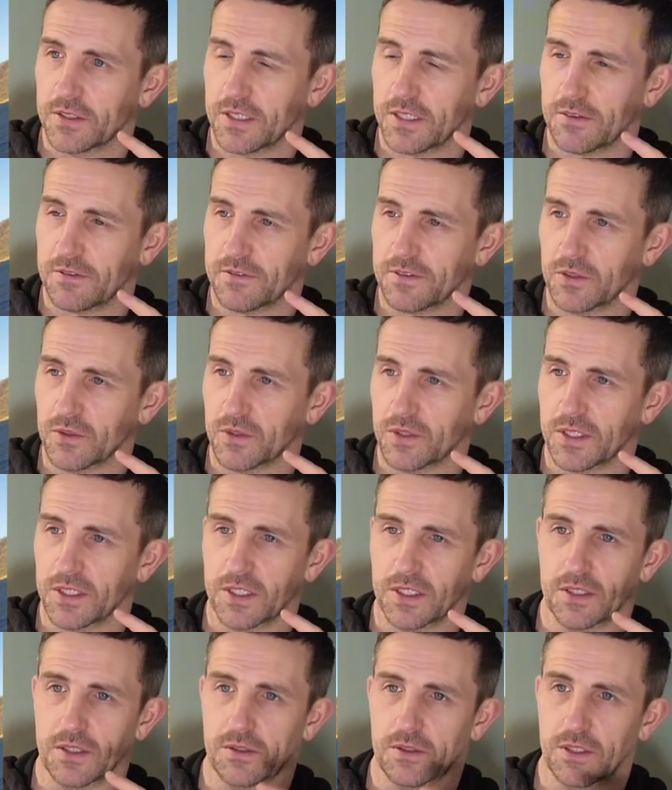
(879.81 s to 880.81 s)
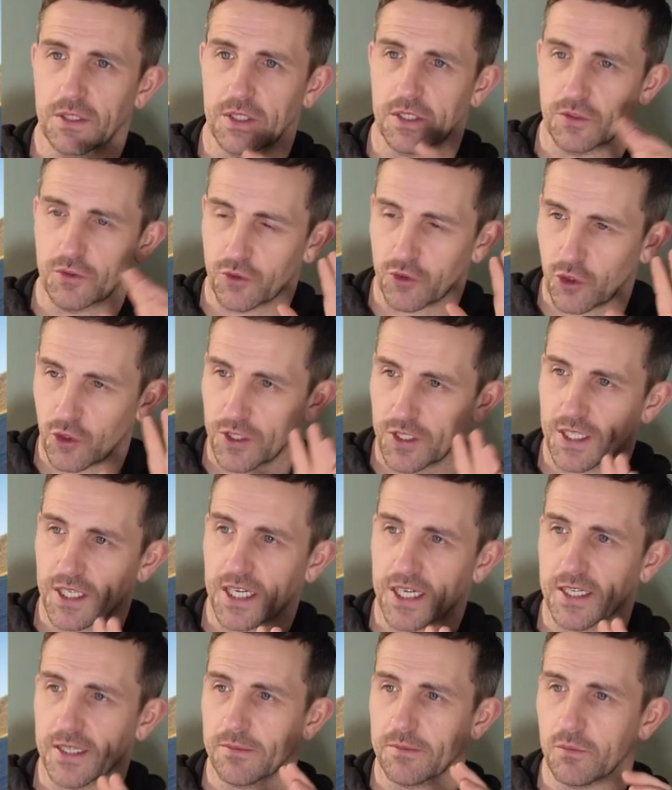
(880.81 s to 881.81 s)
I feel like you could draw your
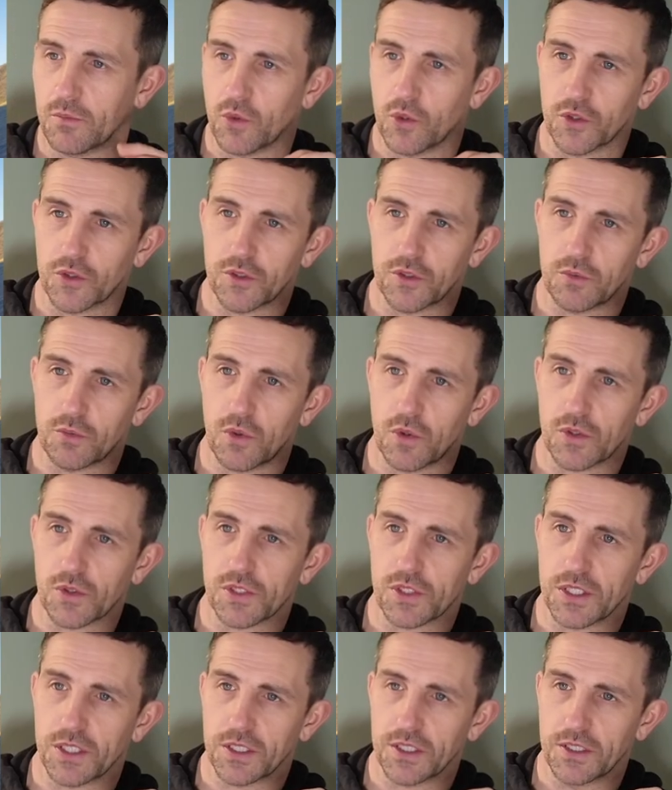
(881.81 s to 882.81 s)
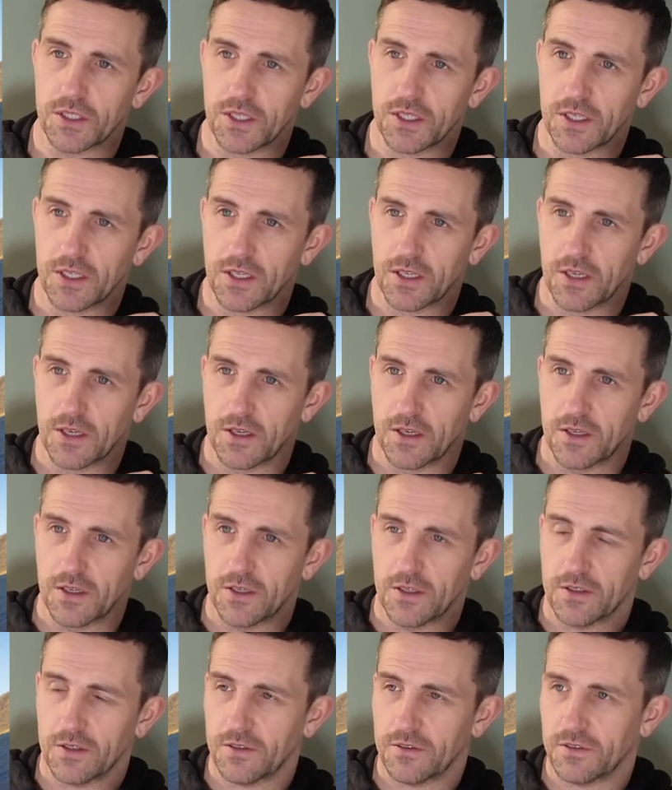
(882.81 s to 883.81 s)
eye more towards the
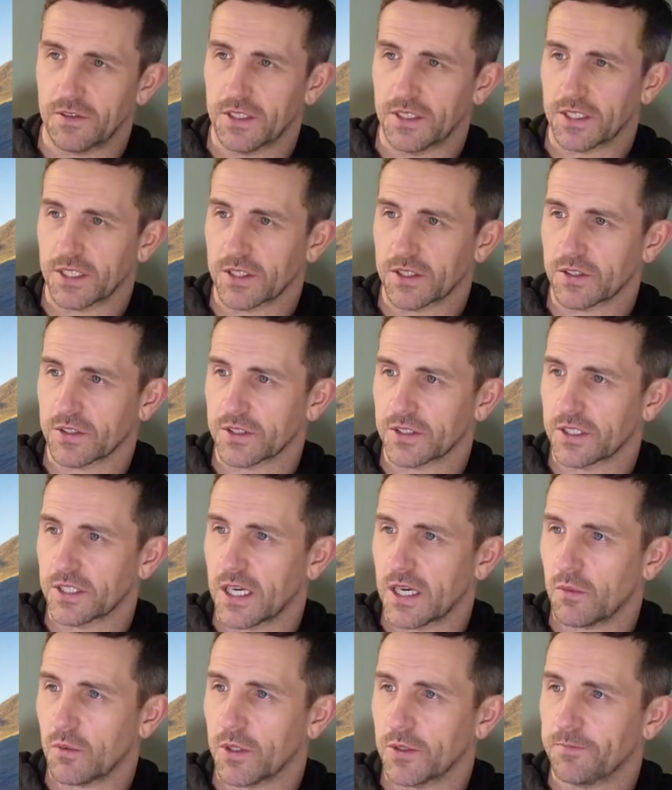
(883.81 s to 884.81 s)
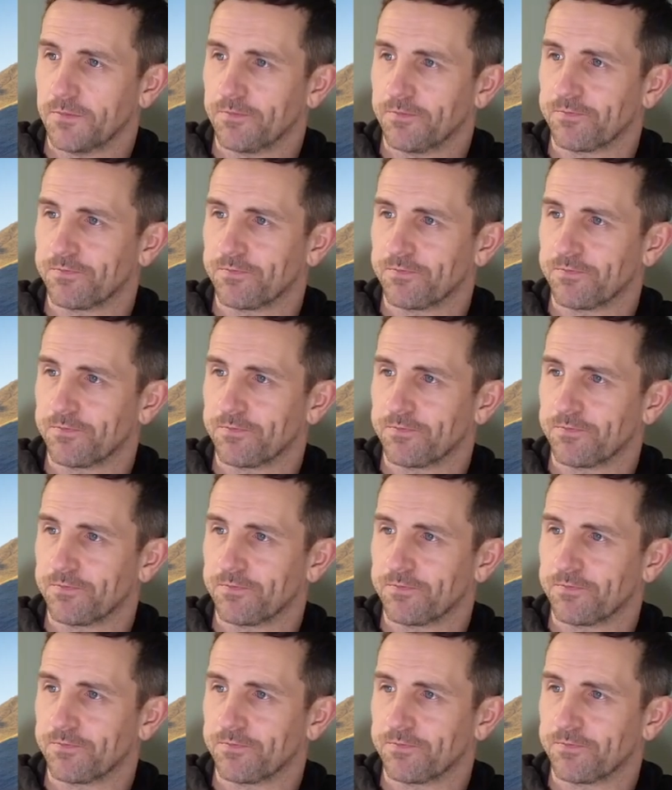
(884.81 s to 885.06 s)
Three Sisters in that one.